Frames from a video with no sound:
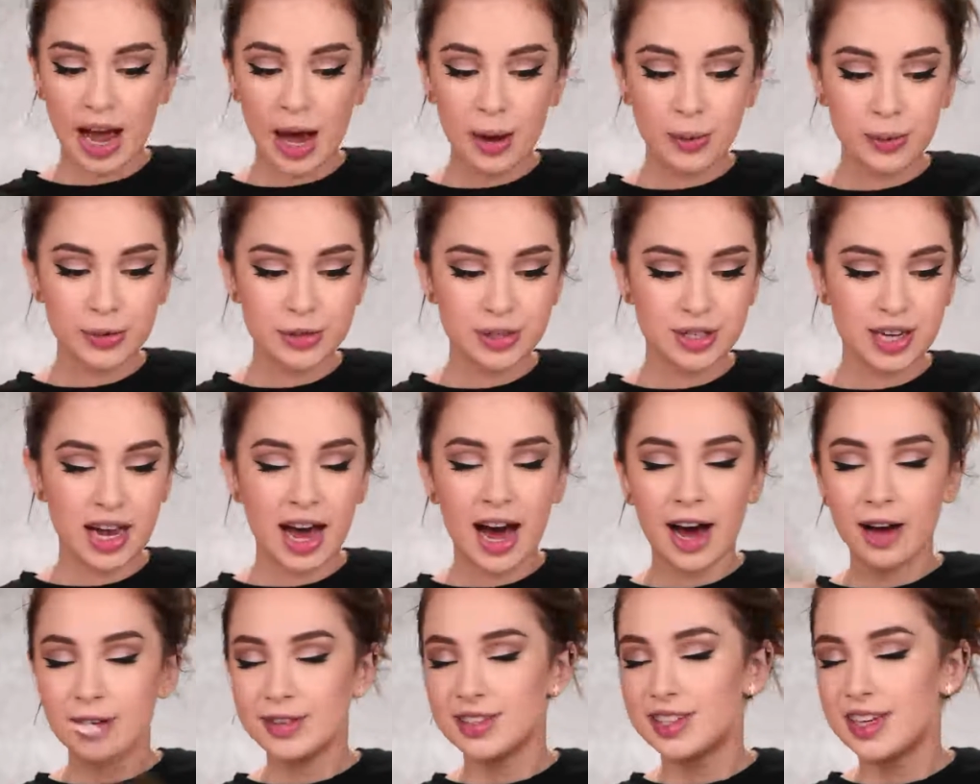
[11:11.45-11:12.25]
I was
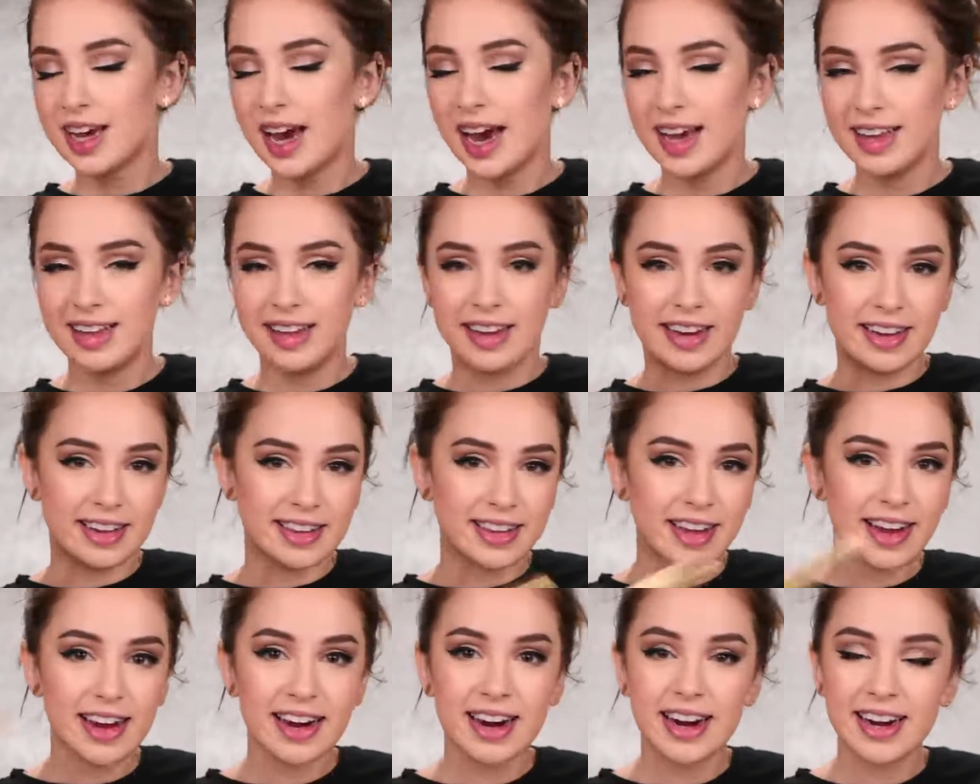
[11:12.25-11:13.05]
outside the
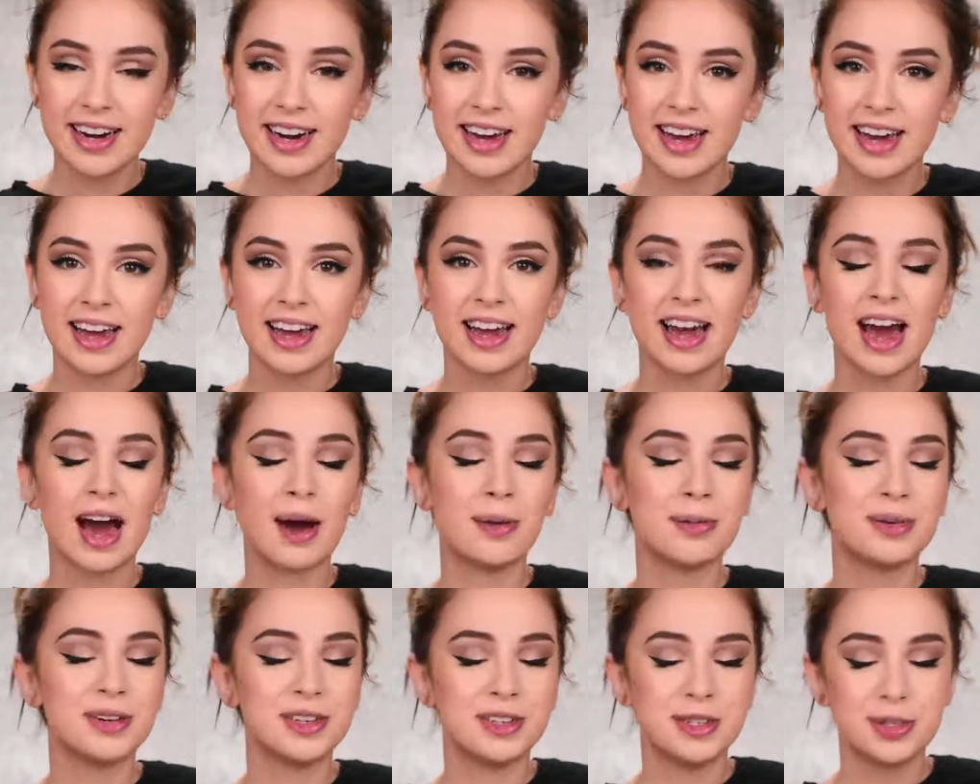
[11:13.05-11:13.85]
entire day,
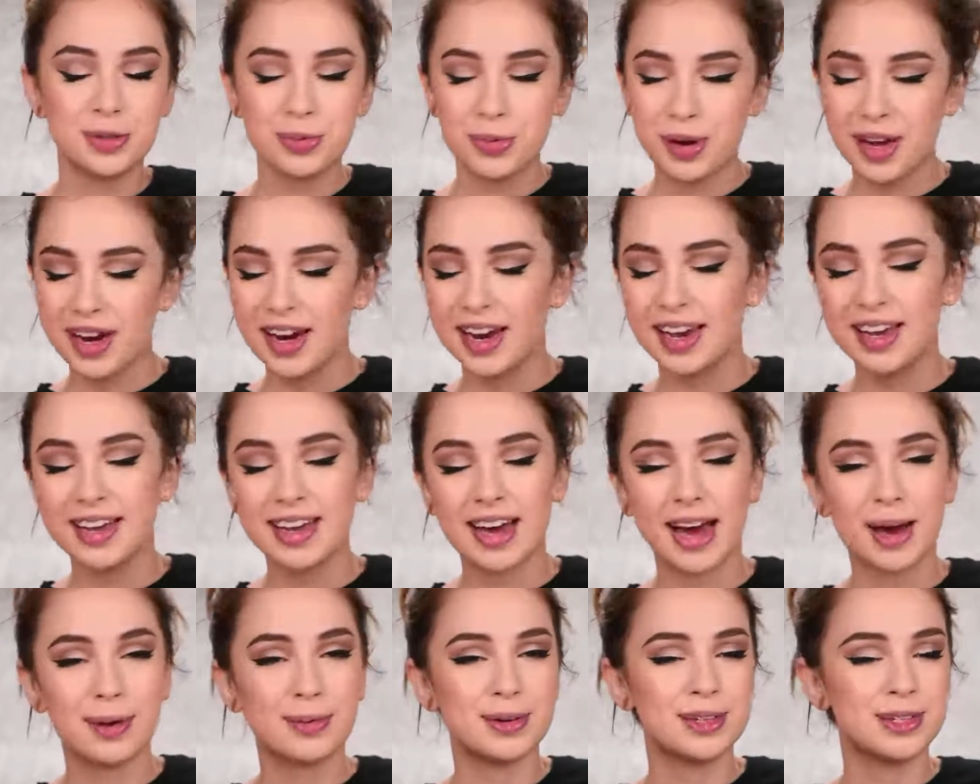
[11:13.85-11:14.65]
I was
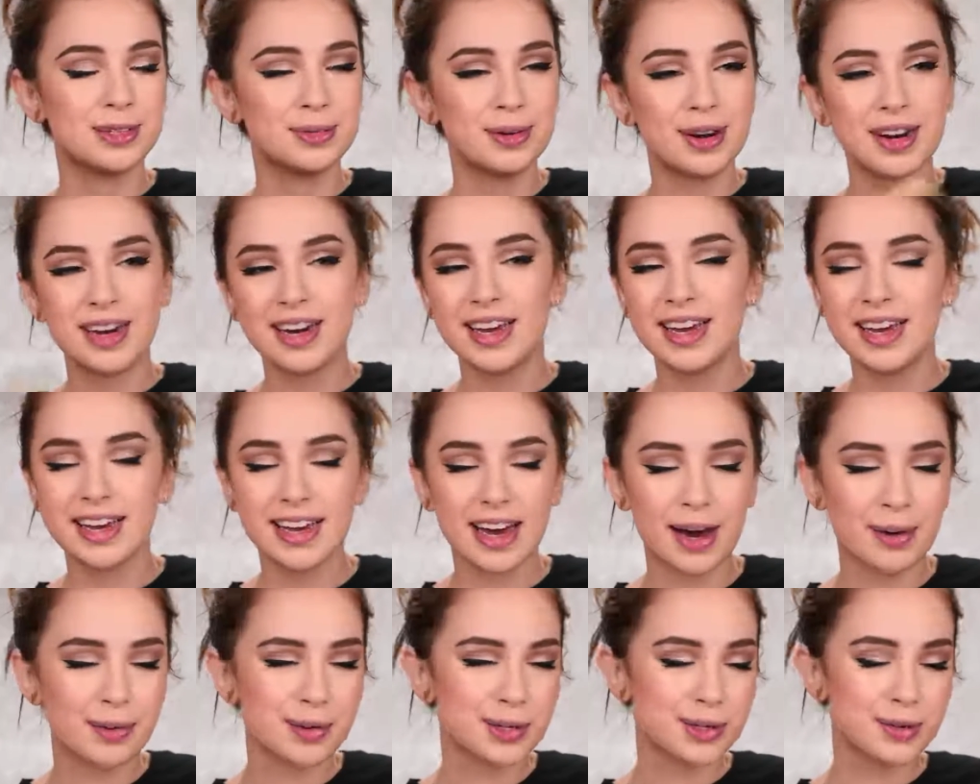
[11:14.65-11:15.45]
sweating, I was
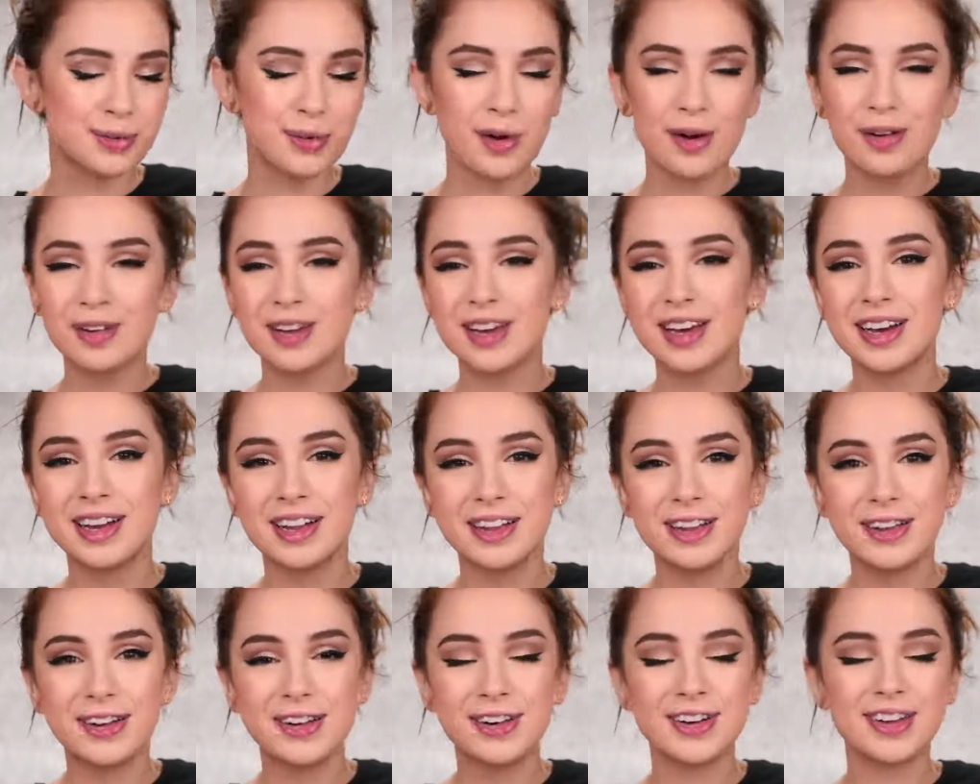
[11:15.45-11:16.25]
running, I was walking
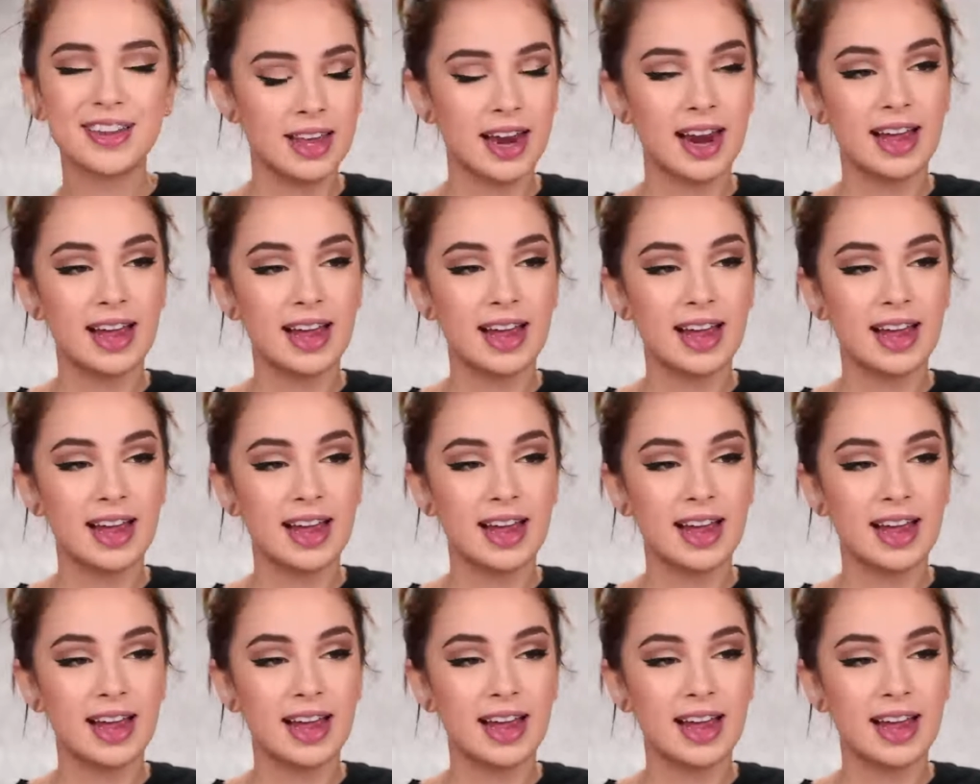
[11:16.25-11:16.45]
a lot.